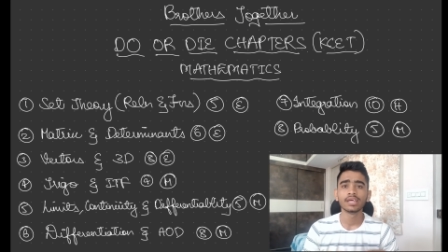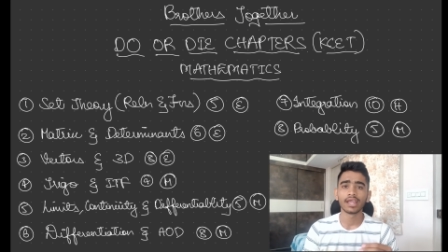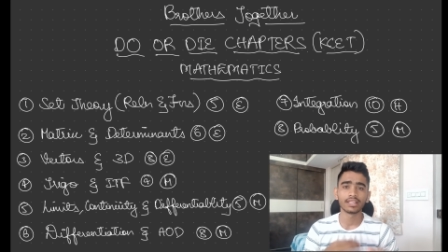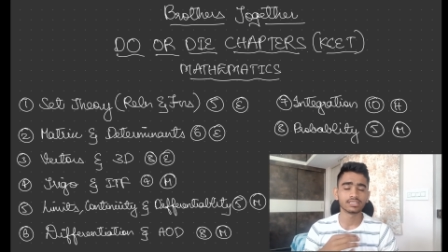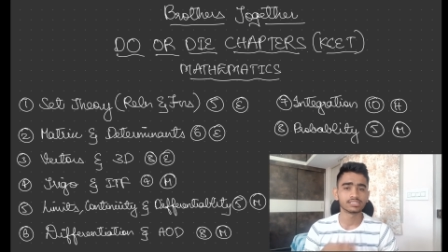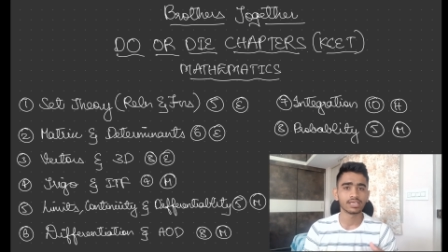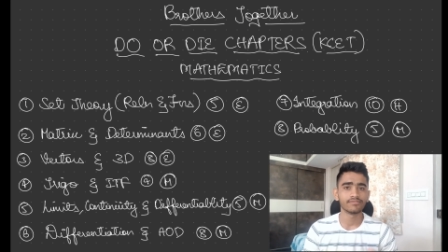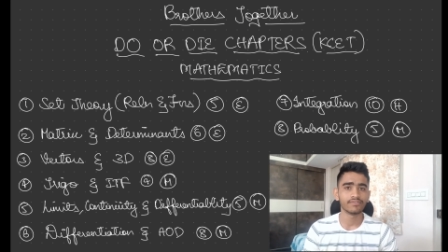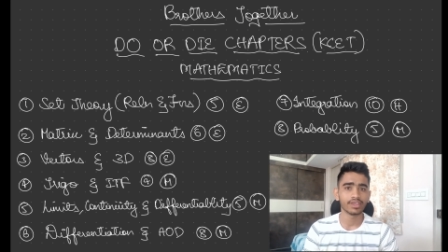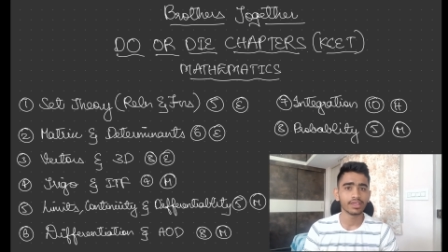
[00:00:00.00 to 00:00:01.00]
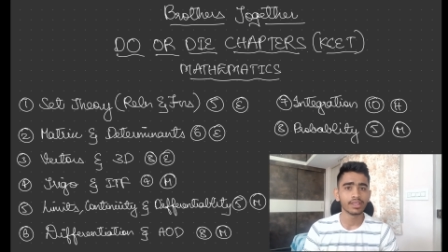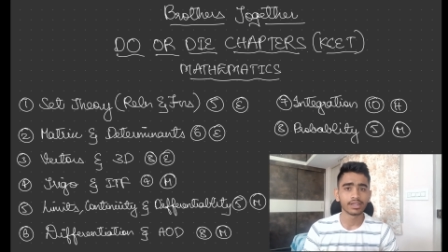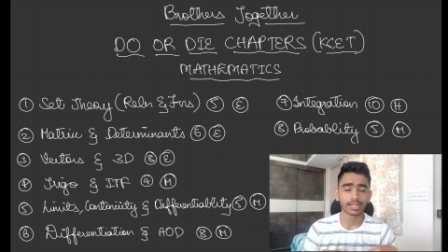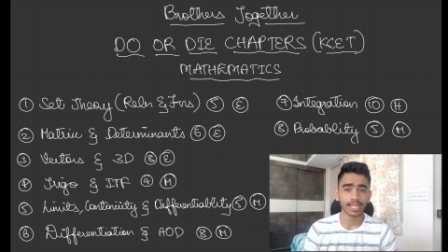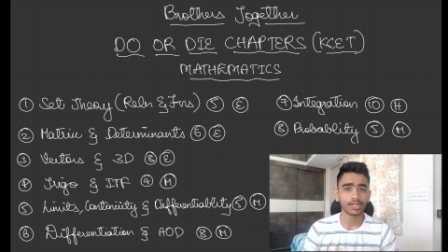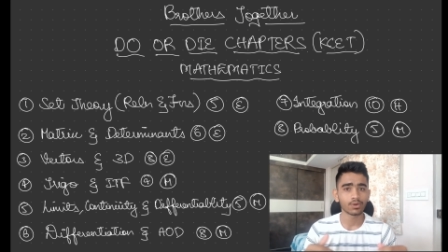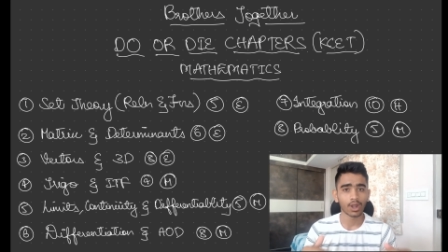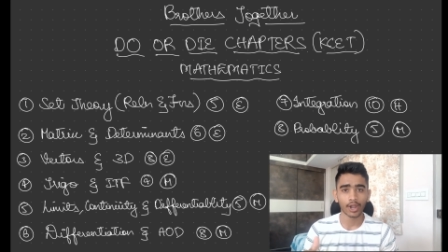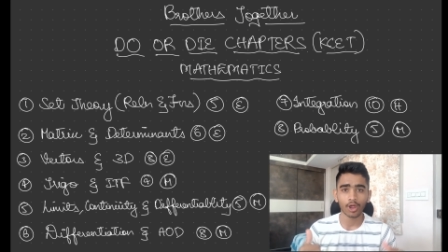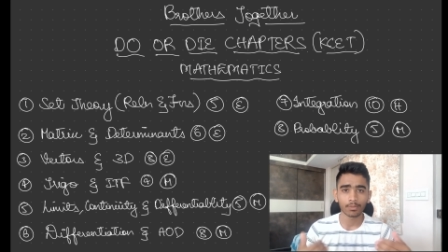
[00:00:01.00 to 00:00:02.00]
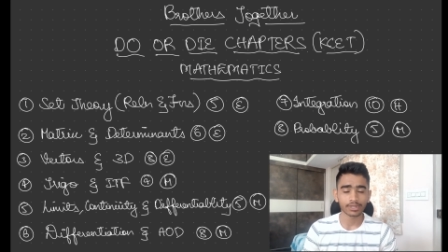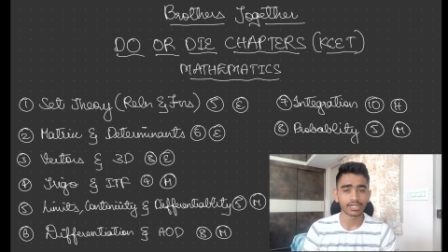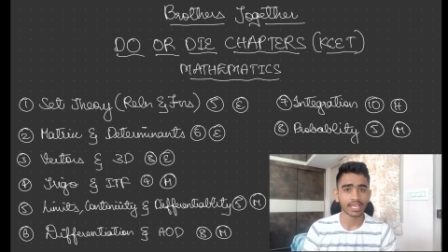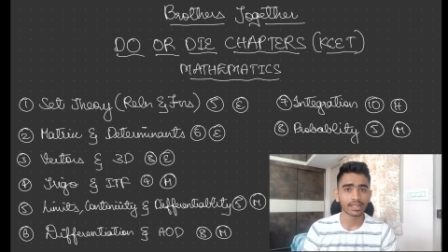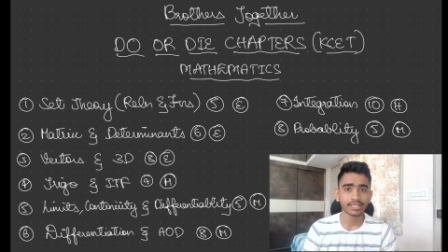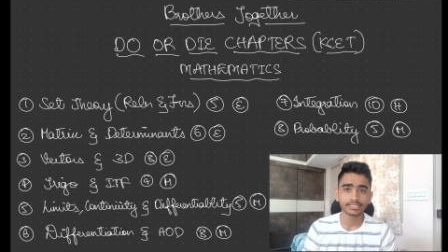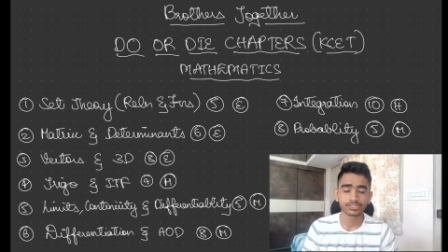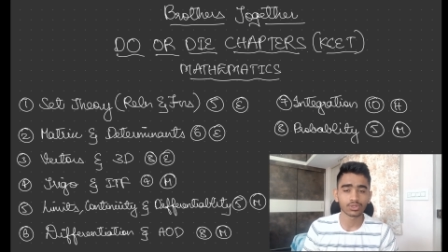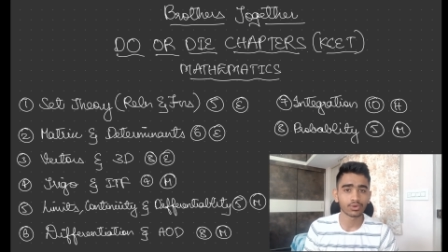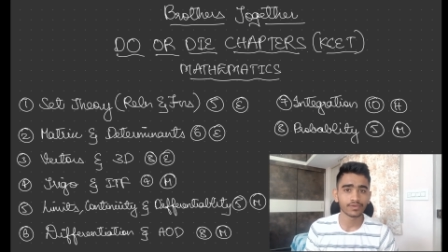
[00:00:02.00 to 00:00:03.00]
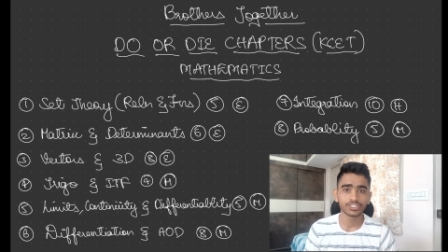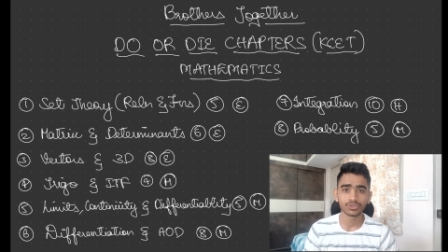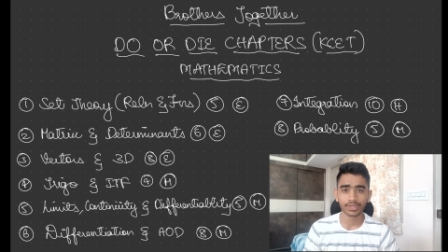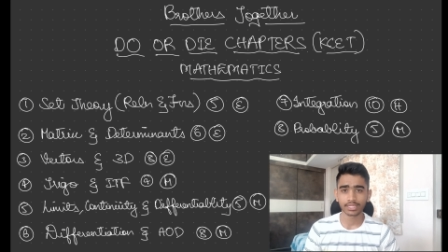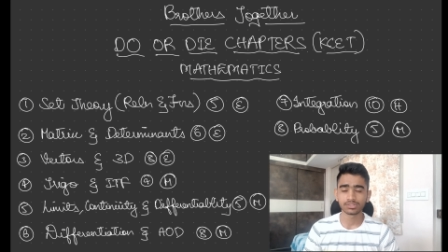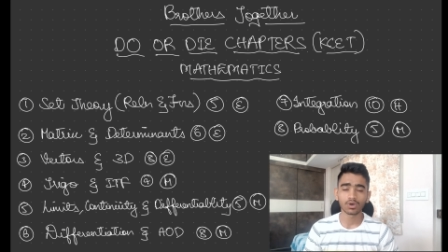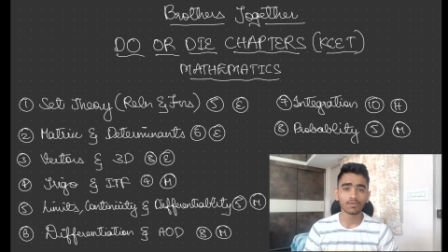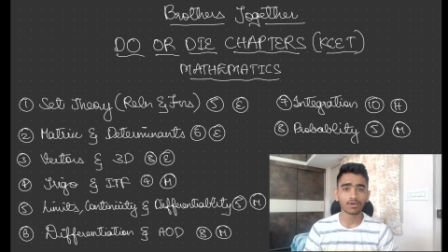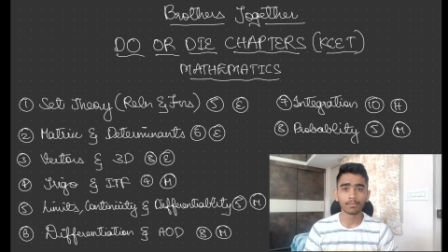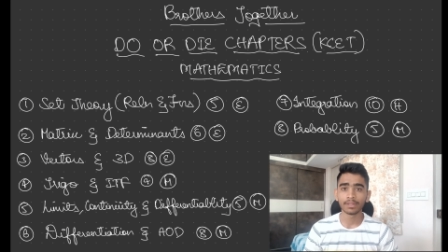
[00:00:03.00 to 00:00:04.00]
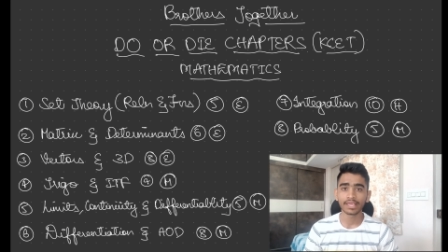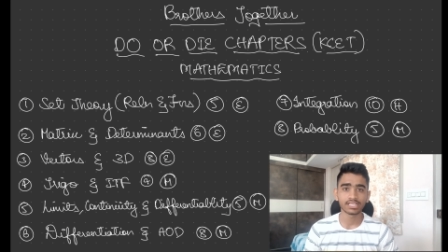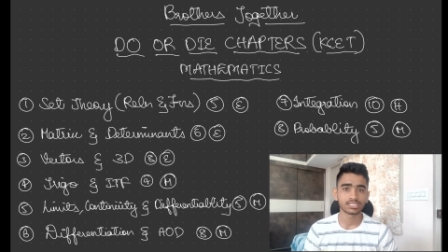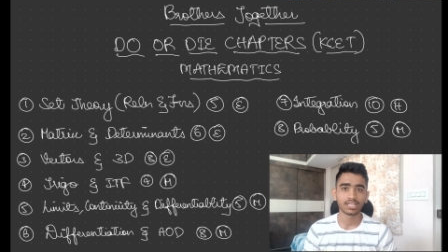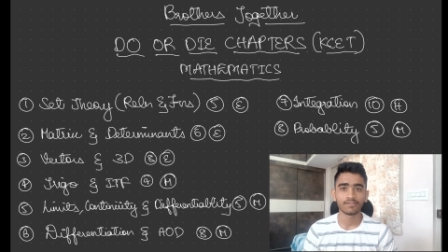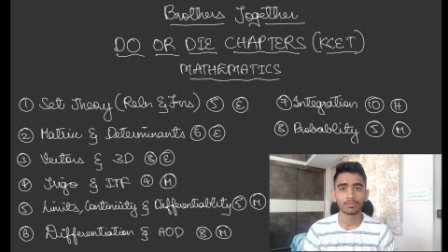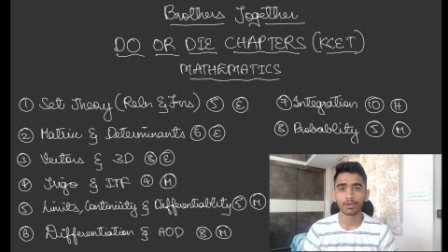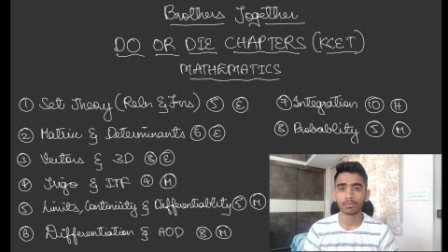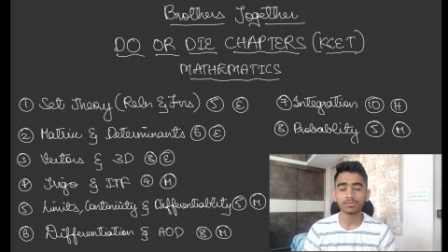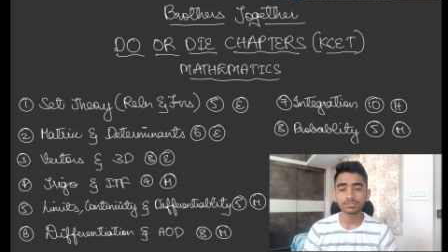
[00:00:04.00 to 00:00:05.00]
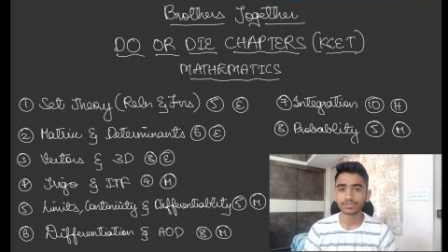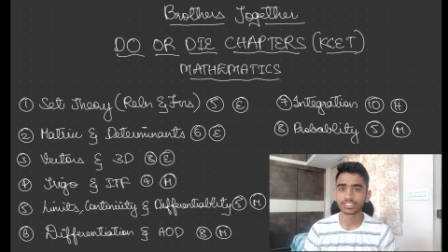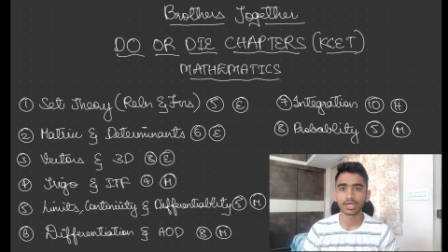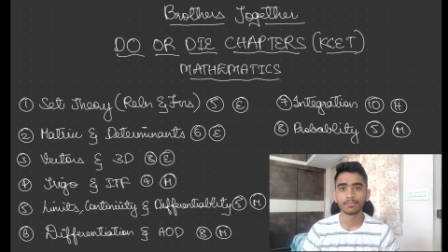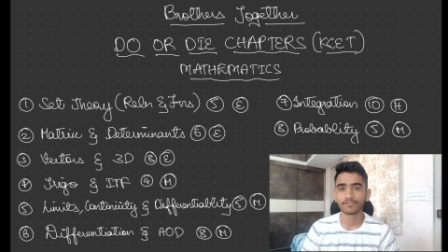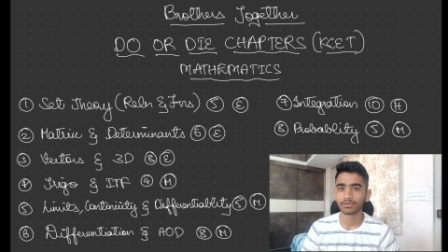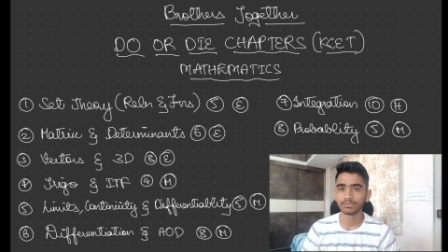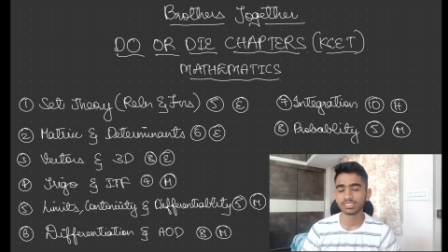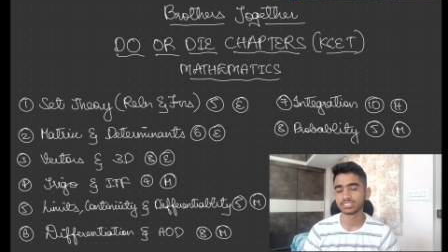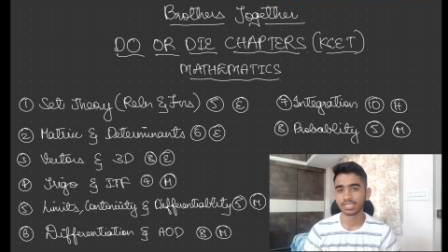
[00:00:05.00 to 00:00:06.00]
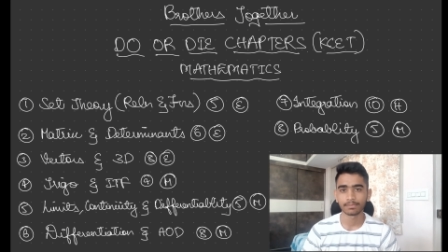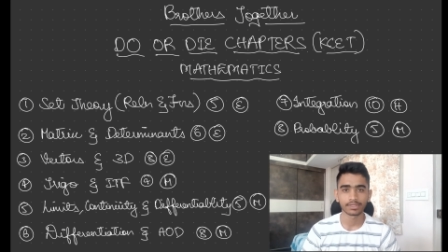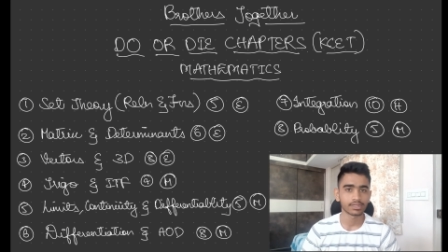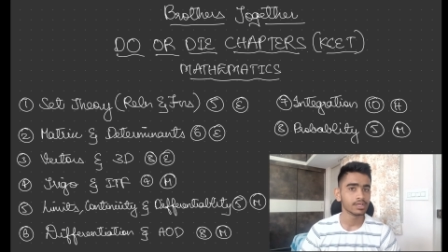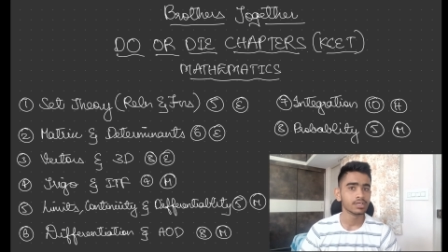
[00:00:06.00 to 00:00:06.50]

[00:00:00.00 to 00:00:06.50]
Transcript: and the same way try to adopt techniques through which you can solve application level problems which come from this chapter